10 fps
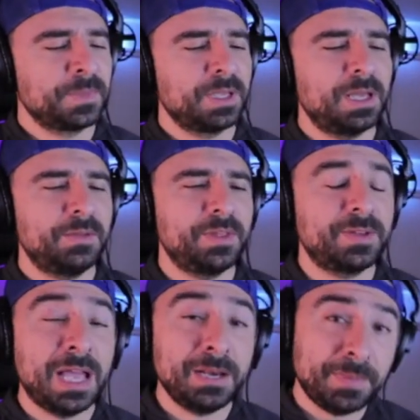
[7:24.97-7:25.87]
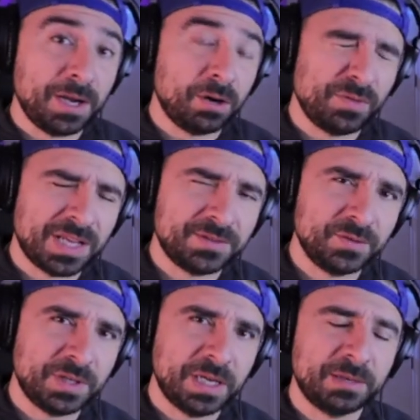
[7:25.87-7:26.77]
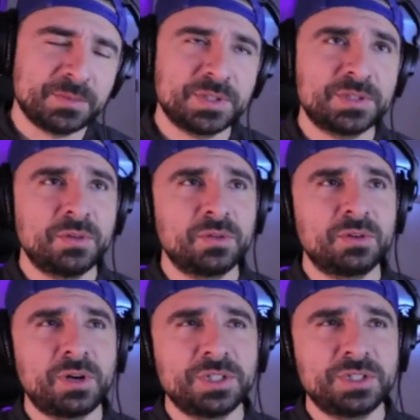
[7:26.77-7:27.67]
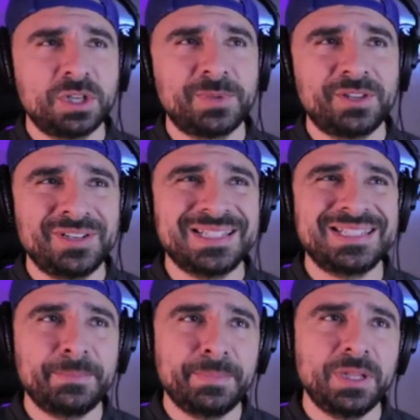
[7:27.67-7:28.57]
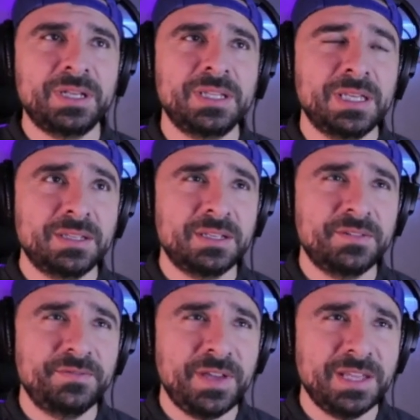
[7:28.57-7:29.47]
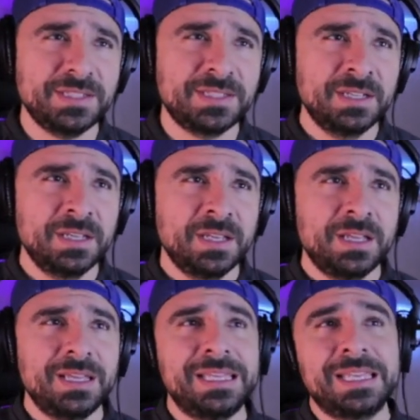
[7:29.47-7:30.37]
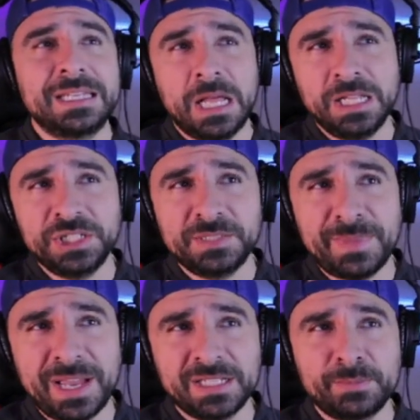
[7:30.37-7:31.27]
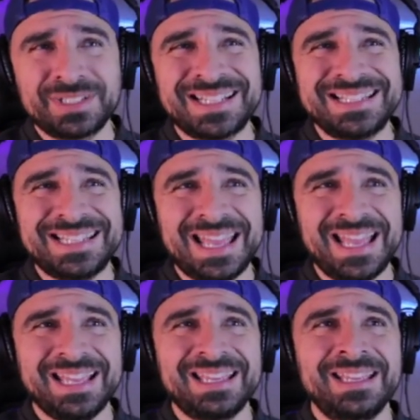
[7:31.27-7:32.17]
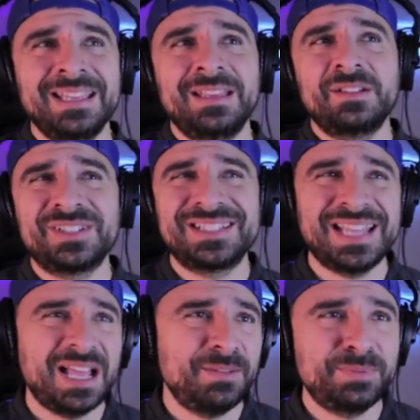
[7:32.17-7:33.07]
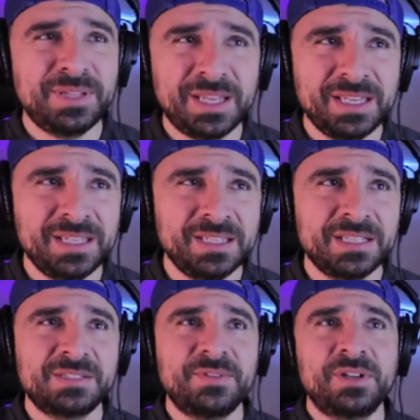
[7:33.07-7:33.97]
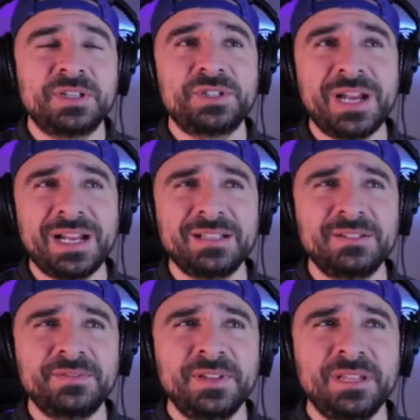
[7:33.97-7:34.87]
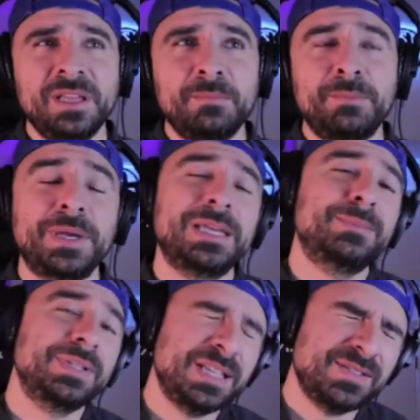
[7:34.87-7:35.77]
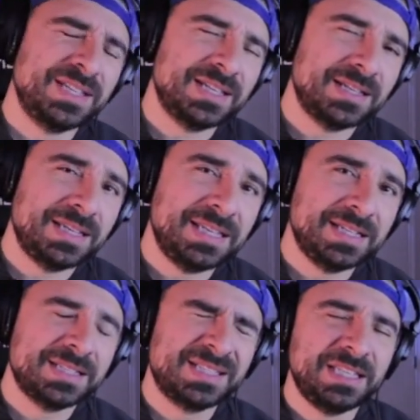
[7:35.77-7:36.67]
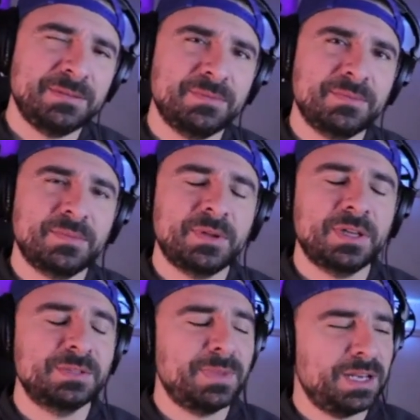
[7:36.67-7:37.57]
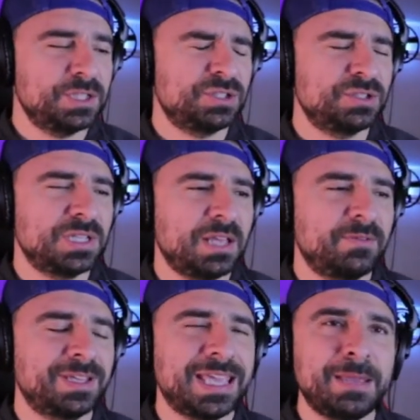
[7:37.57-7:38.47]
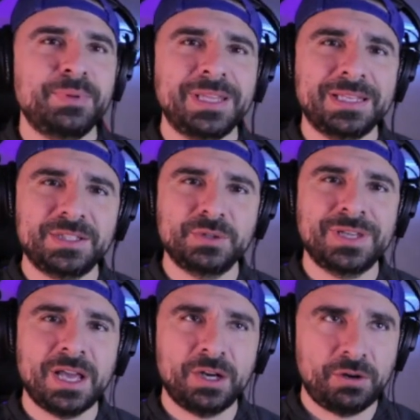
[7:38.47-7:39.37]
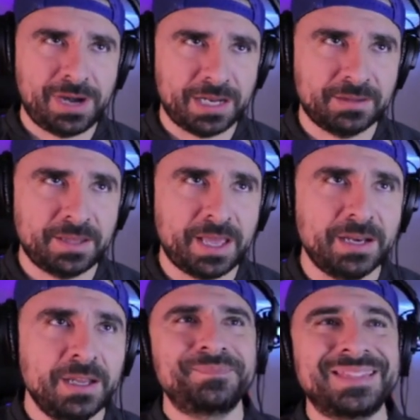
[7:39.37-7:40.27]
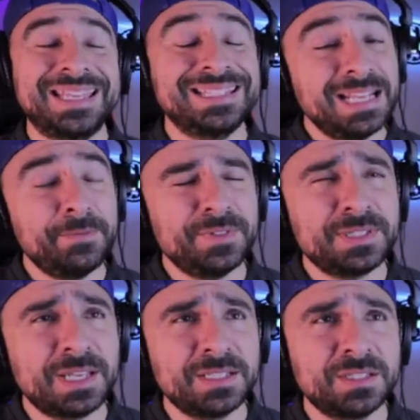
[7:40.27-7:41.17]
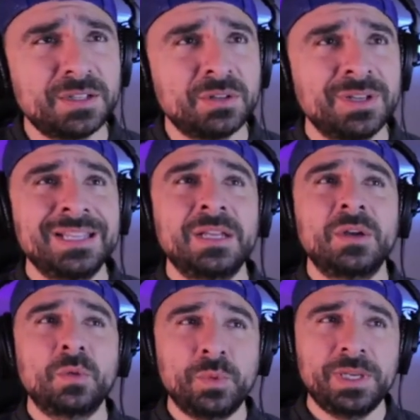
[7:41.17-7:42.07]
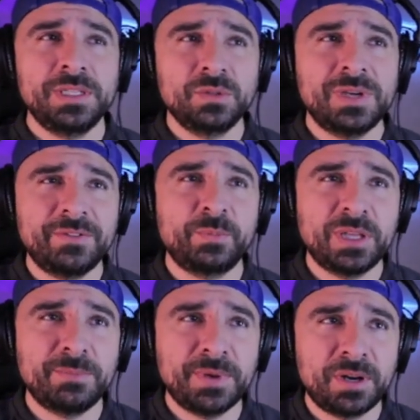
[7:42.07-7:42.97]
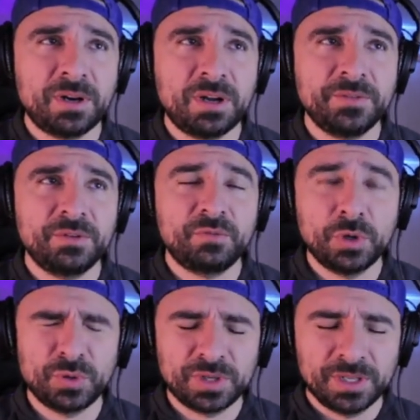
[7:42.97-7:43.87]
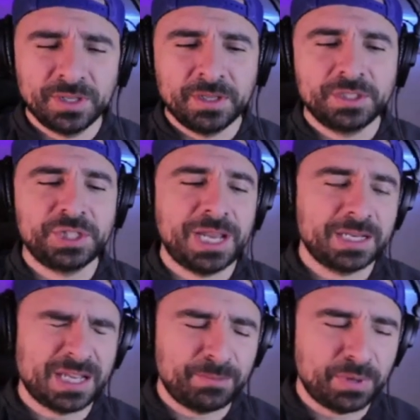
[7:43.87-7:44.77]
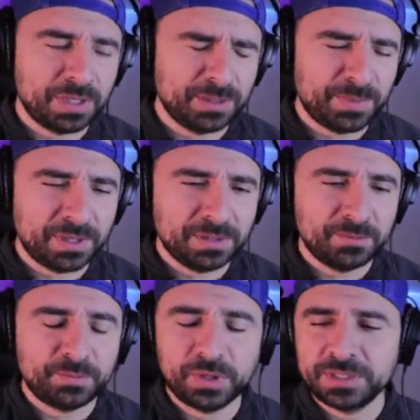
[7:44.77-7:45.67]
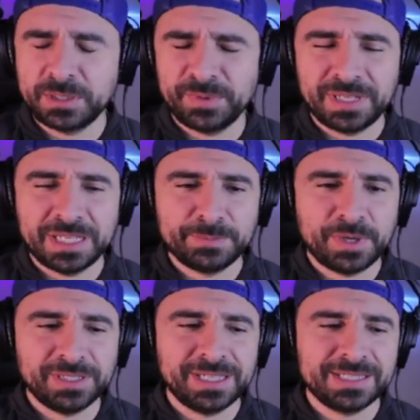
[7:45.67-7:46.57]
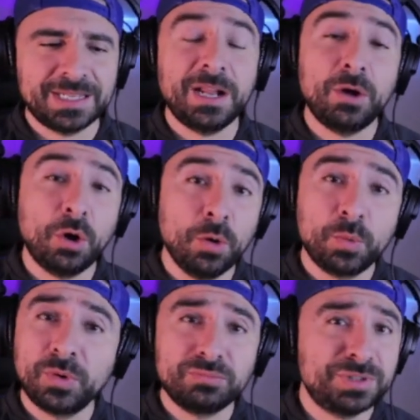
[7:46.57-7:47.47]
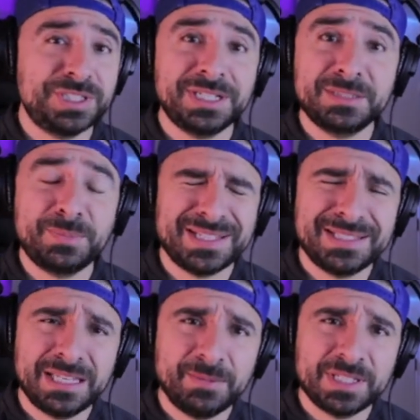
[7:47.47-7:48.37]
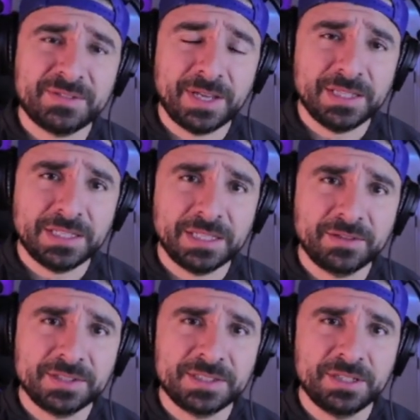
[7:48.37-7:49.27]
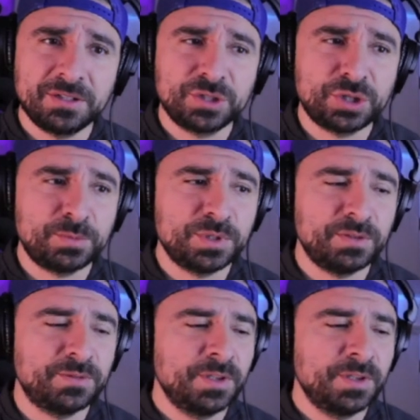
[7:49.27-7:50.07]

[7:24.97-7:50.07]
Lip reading: They've gotten better over the last few games. So Gerrard's talked about there is stability in the defense. He acknowledges Magdeburg's attack, their style of play is very attractive, but he believes he and his team, his managers, have a game plan to counteract that. He did emphasize, though, we do have to play better on the road. Jack and I brought this up in the last podcast that at home, we're sixth best team in this fight, the league of this year in terms of